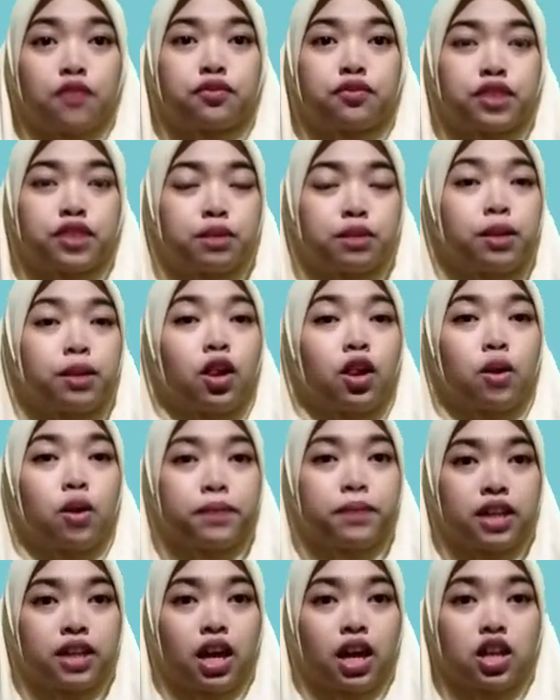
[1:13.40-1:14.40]
Verbal
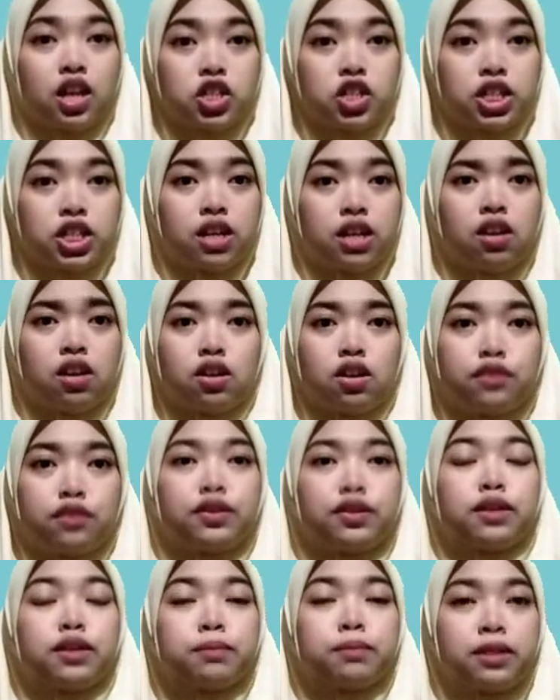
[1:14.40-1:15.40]
communication or
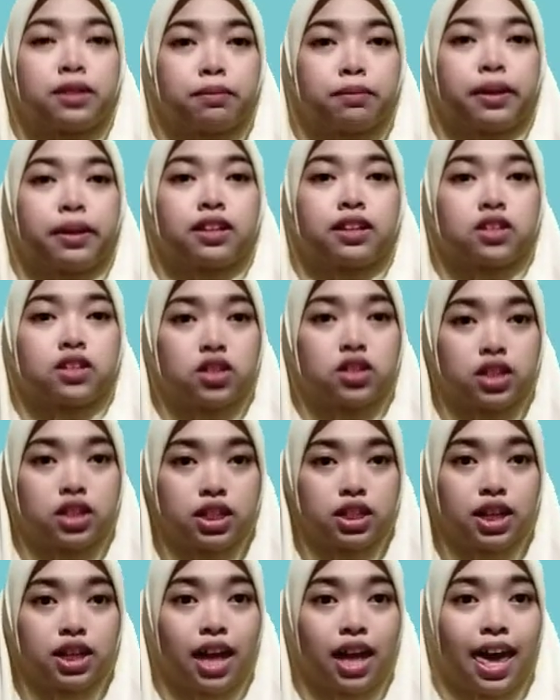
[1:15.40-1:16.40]
verbal
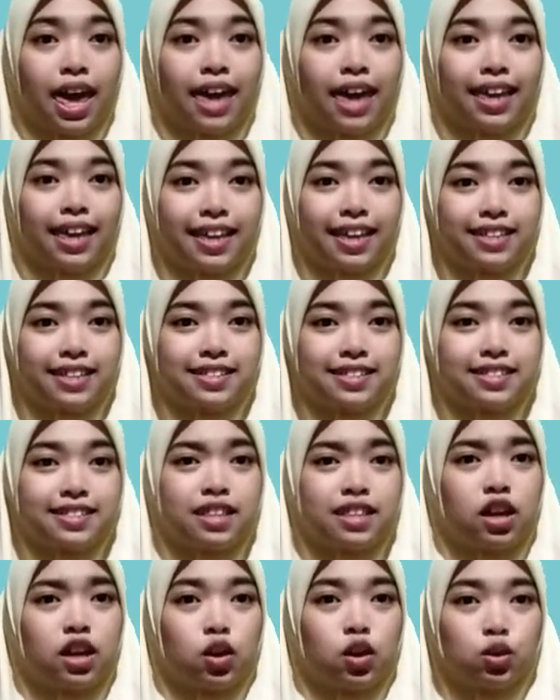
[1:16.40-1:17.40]
pattern is
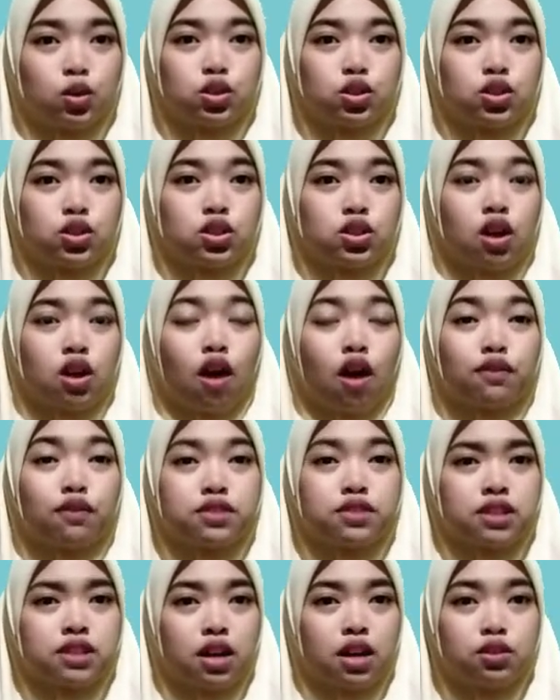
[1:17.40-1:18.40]
the use of
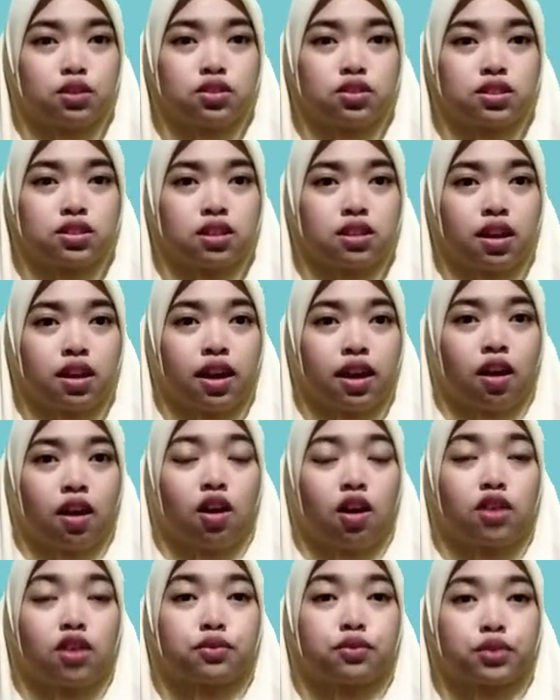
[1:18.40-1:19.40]
sounds
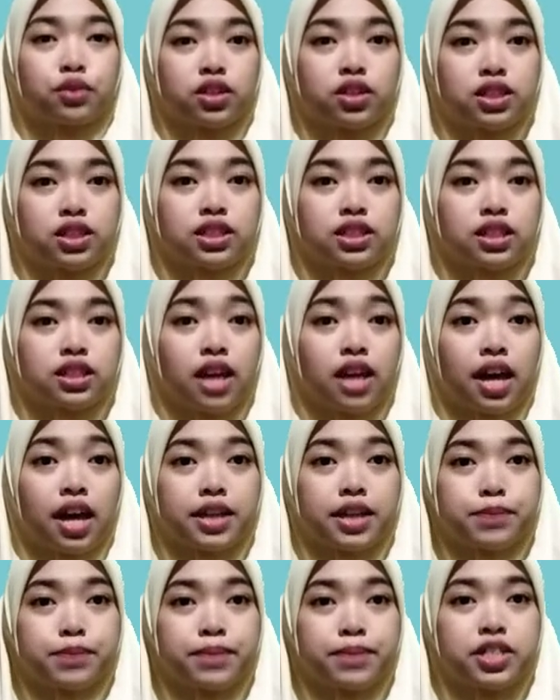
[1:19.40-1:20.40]
or words,
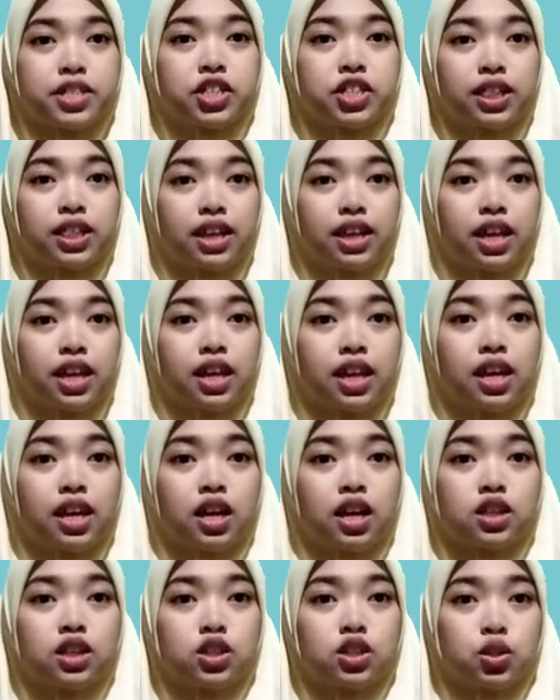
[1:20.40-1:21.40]
especially
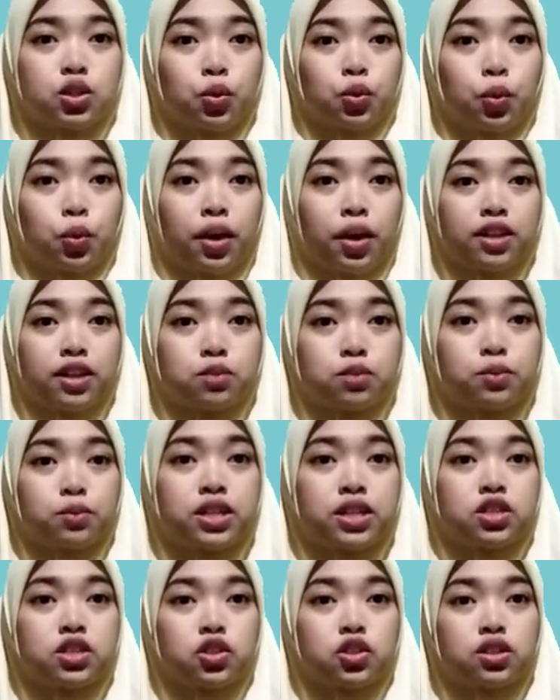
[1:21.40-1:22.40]
to
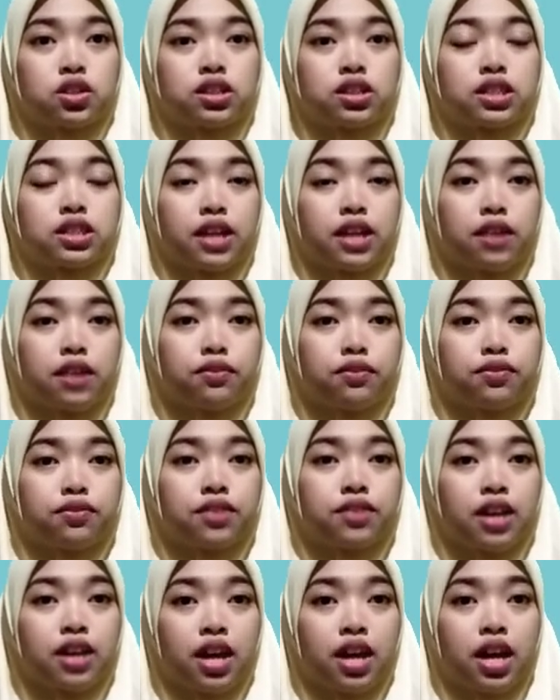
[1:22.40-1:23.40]
express yourself
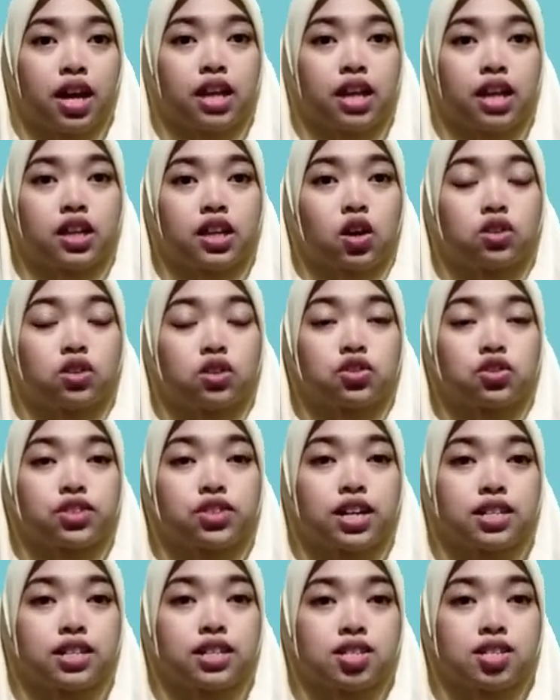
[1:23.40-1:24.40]
in
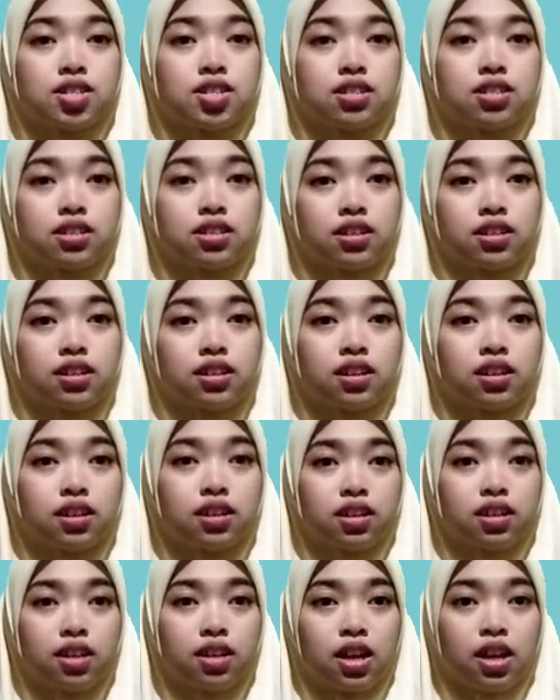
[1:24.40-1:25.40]
contrast
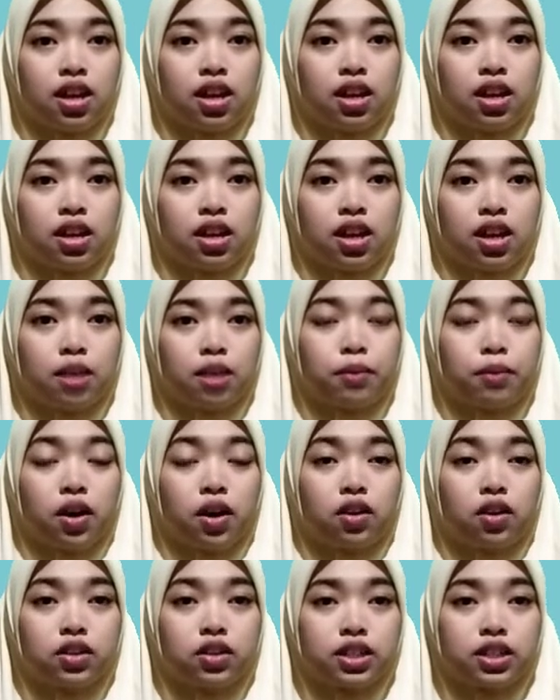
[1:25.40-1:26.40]

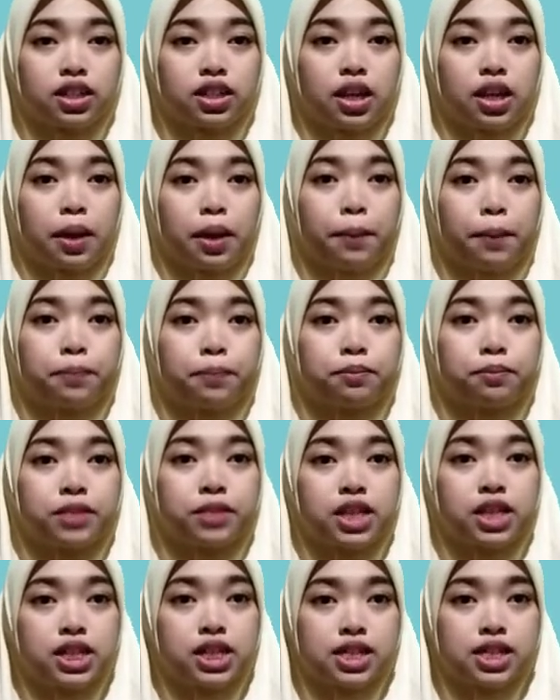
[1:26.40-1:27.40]
about
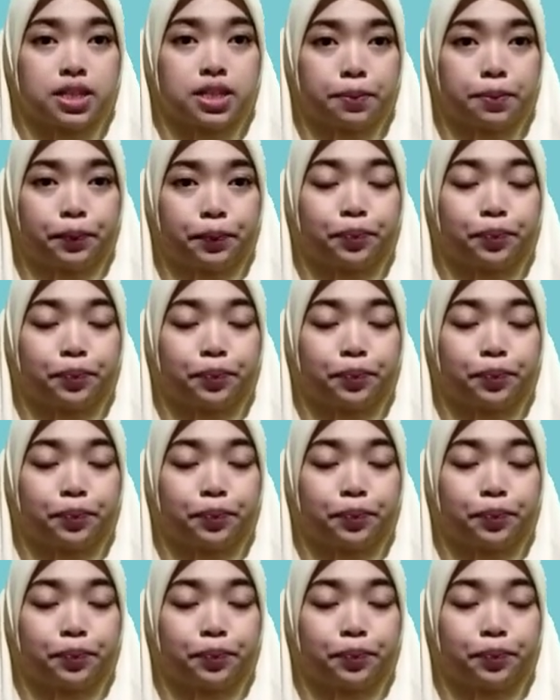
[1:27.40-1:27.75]
minimalism